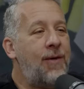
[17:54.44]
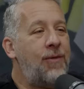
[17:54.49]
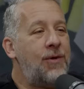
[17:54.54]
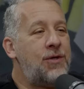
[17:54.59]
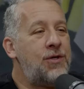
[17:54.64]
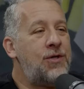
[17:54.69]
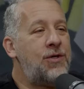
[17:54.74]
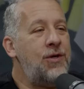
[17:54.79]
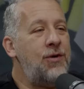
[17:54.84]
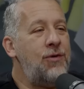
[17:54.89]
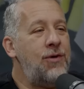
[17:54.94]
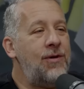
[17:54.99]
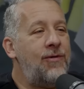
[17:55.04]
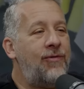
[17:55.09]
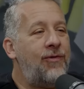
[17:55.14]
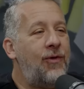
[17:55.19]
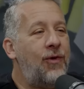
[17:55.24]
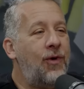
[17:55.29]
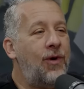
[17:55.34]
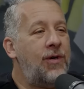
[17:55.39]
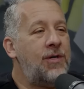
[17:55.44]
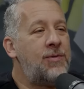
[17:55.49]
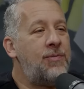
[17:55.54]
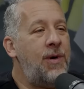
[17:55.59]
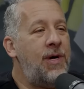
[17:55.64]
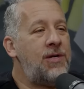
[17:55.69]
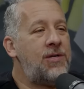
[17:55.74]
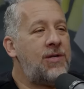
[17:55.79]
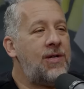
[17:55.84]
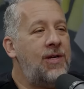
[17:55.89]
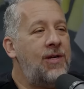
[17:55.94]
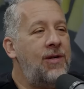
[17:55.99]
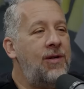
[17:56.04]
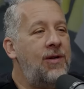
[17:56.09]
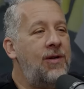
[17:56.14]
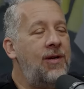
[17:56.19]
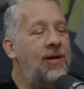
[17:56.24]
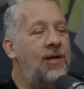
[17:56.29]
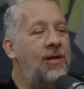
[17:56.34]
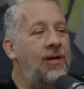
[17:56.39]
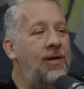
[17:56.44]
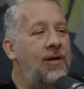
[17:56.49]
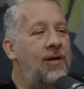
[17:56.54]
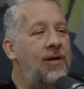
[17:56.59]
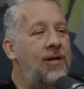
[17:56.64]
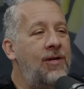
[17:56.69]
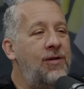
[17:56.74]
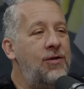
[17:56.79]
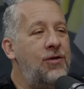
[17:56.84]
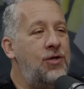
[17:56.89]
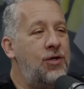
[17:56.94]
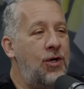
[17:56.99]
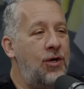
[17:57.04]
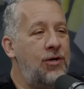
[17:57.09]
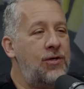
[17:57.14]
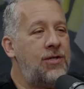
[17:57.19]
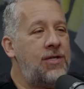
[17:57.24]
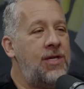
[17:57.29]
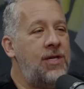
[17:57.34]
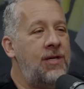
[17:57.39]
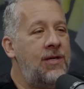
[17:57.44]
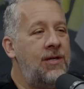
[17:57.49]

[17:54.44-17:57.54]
would shoot you for, especially in in in Jersey.